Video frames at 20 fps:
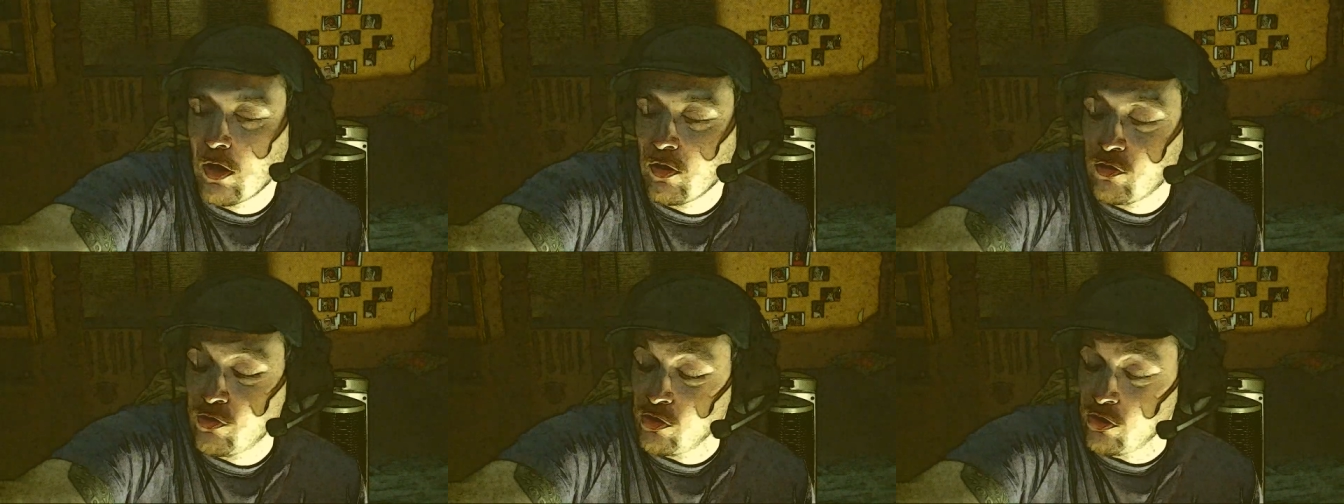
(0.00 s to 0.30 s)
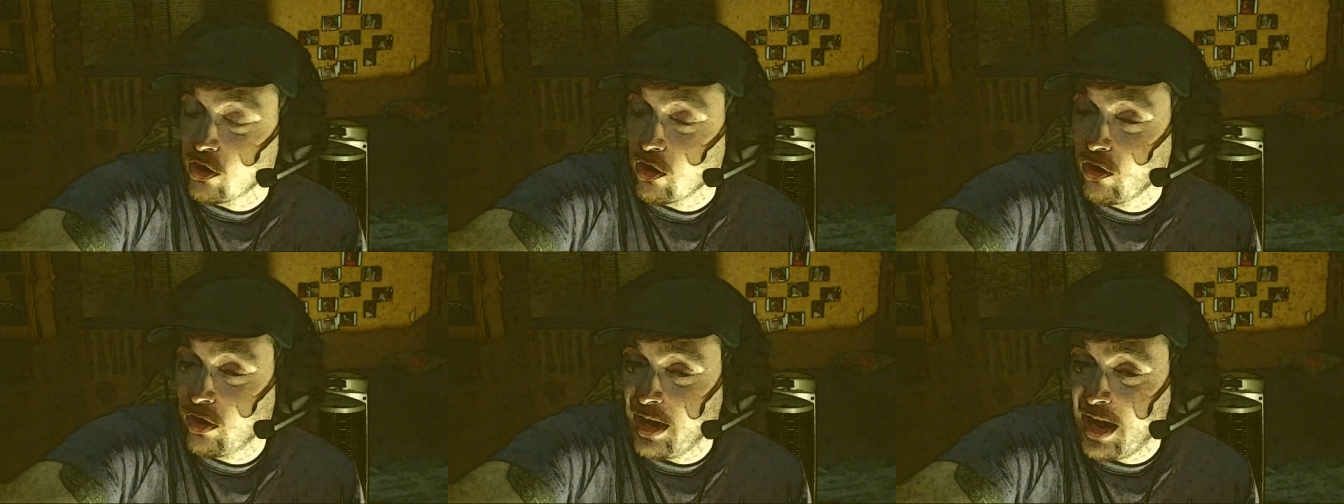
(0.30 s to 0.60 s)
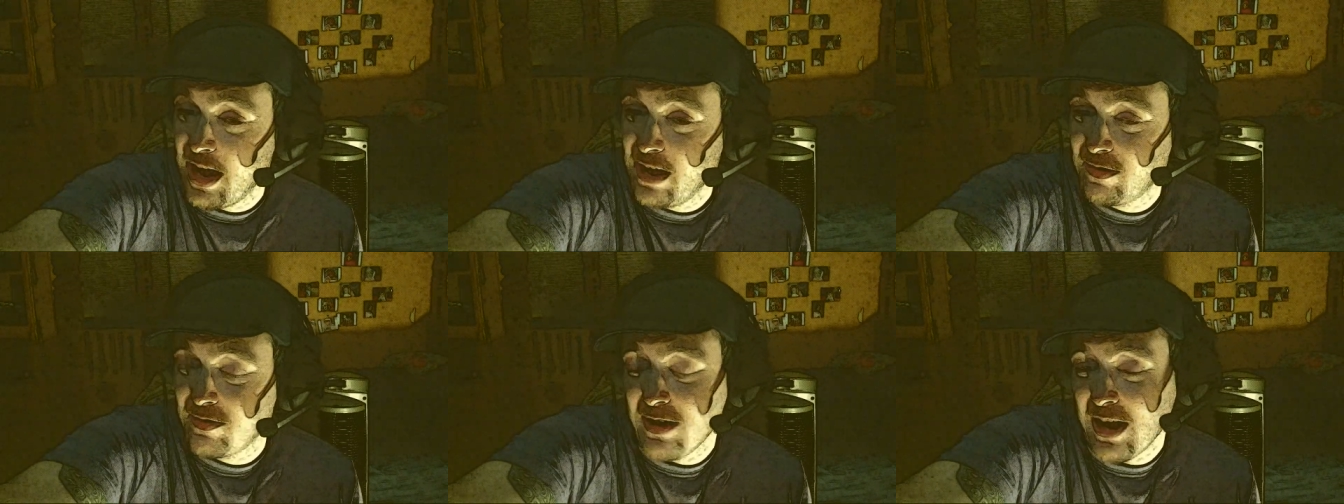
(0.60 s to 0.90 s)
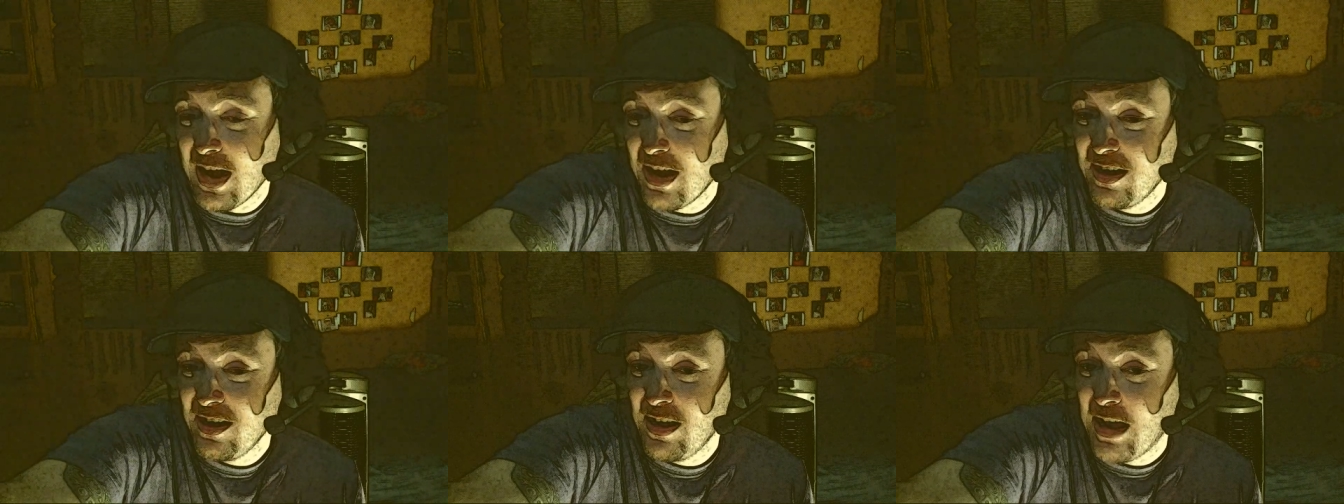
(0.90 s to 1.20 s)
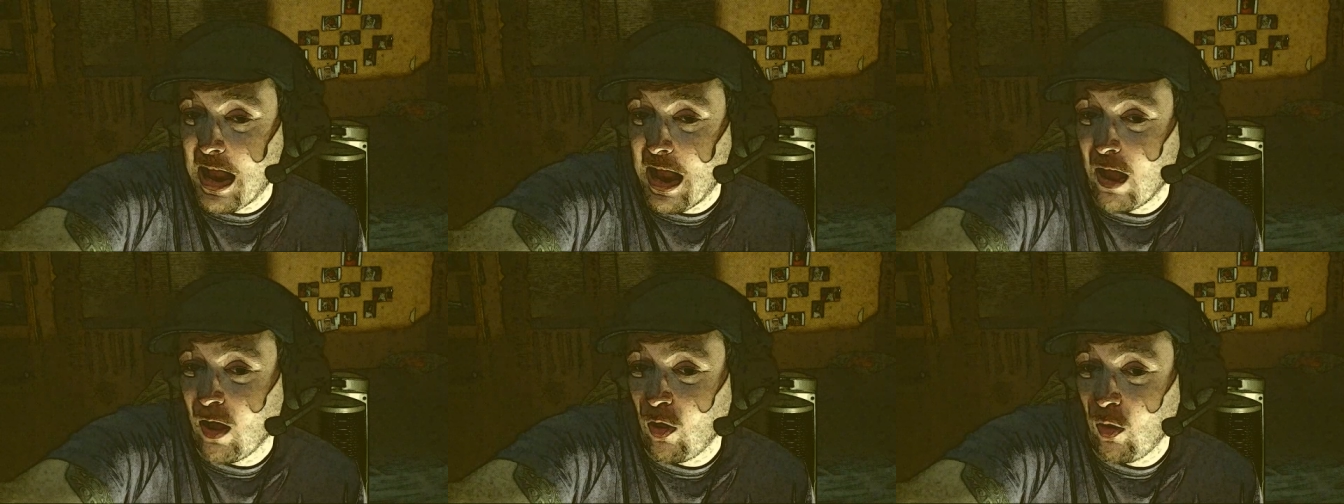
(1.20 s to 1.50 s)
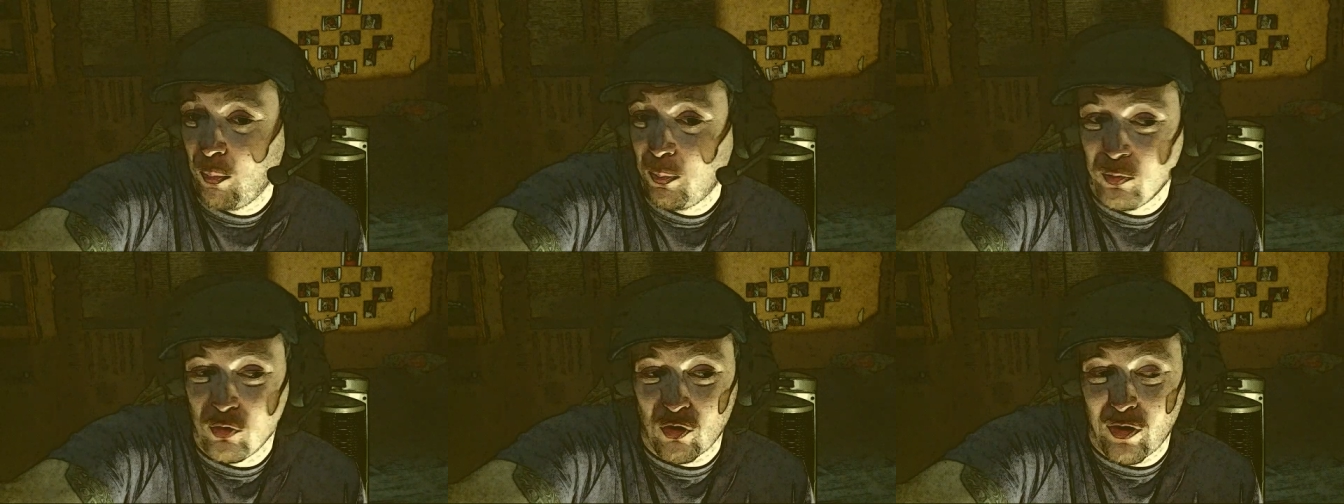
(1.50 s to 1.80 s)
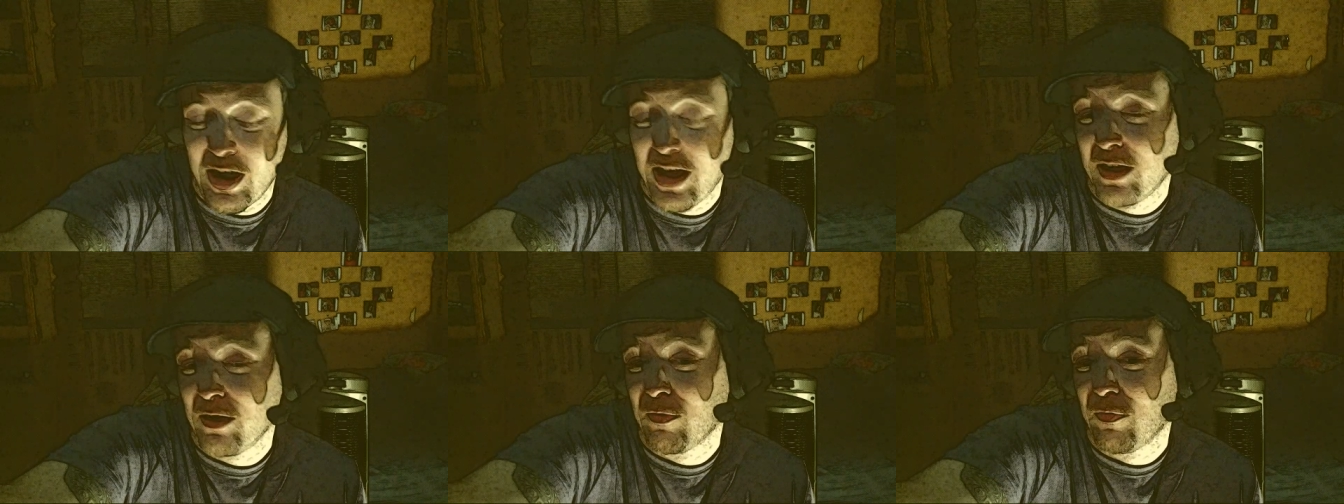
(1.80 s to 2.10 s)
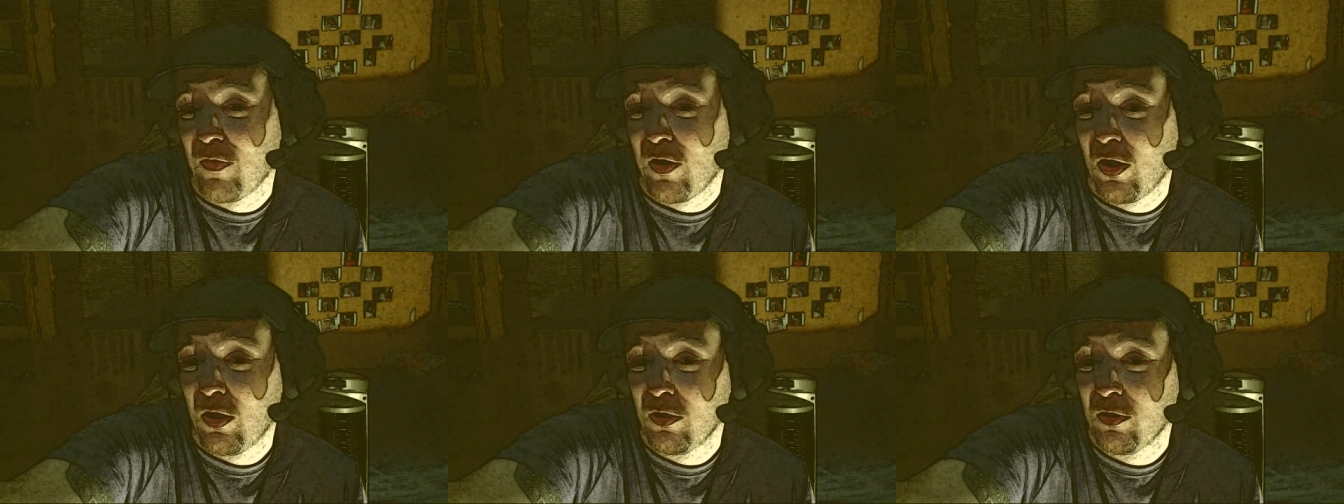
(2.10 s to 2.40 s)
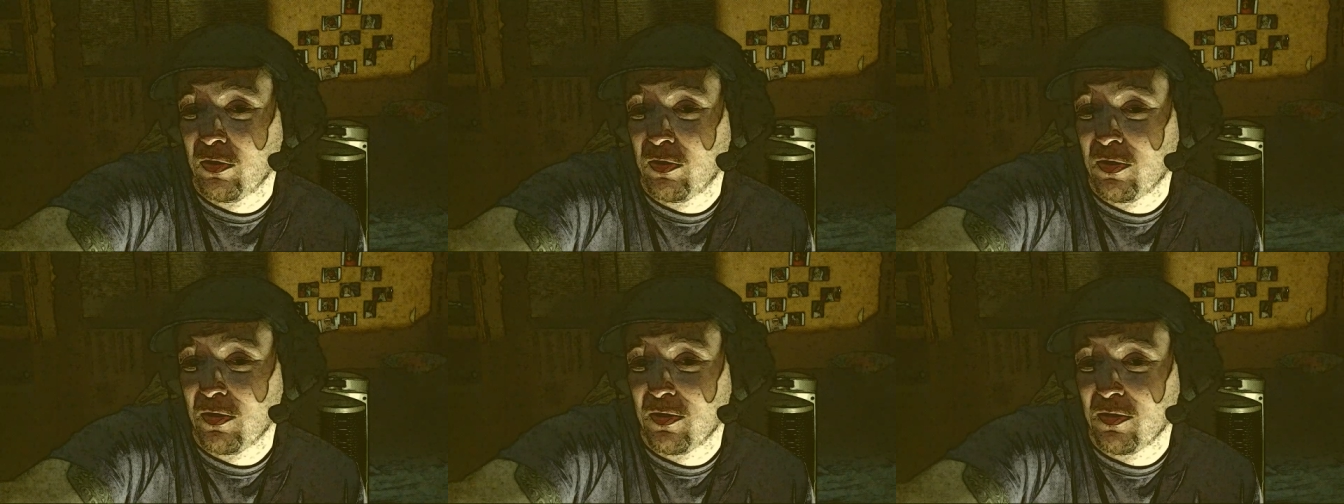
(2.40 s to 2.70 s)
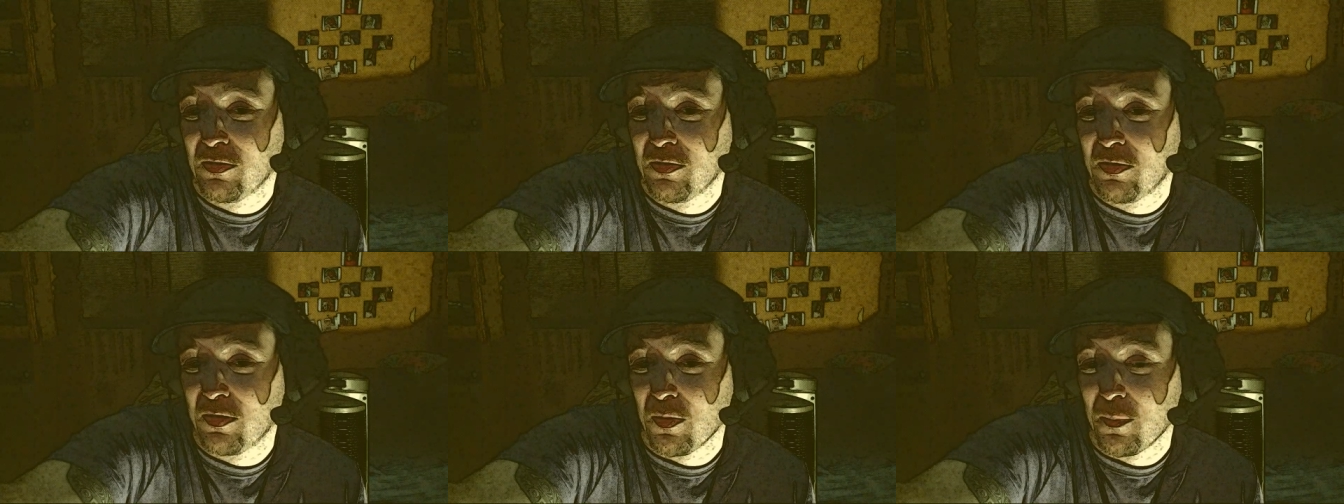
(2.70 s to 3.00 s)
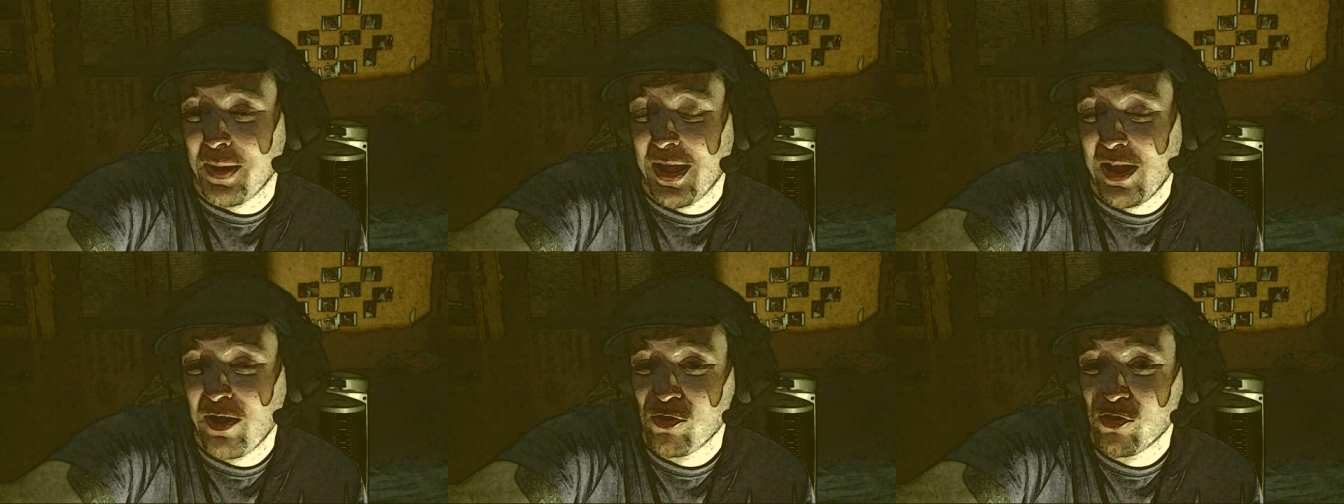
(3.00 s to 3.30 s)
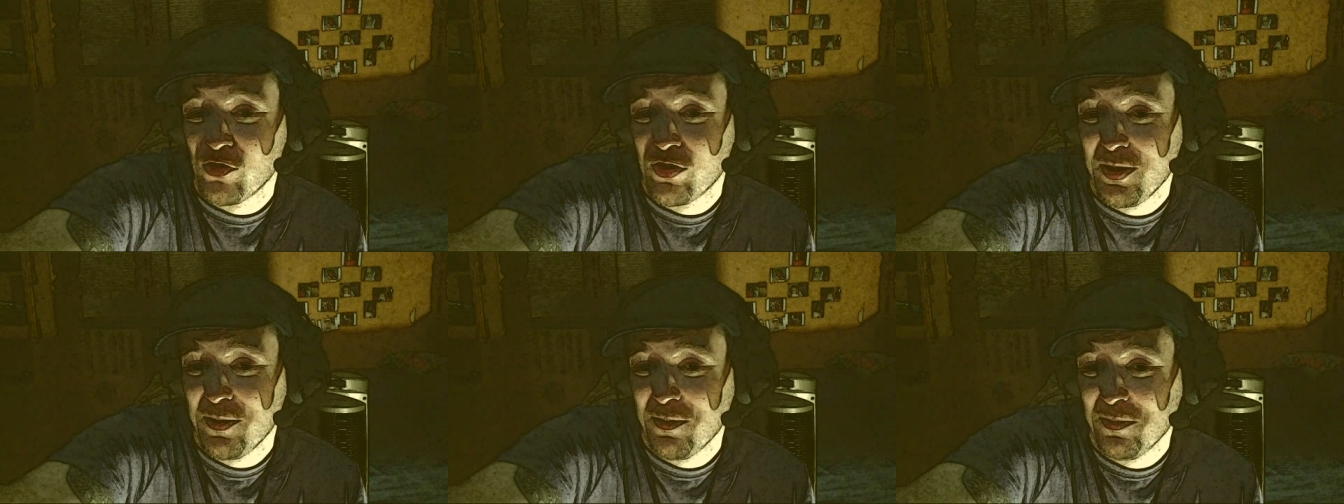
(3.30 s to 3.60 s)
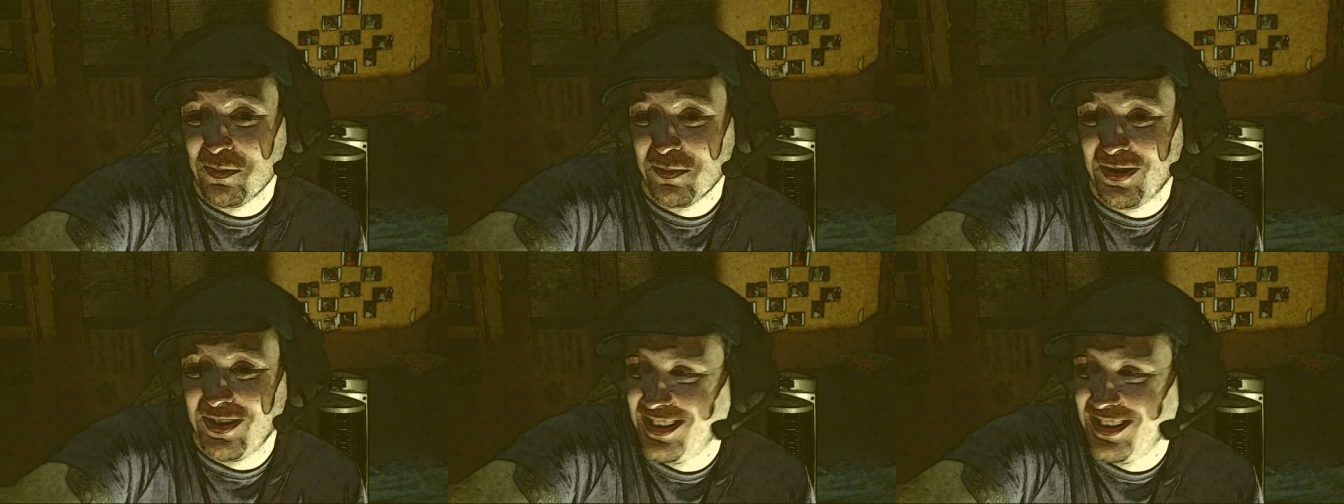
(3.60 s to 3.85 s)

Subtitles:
She couldn't ask Danny to help drag his father to the pantry.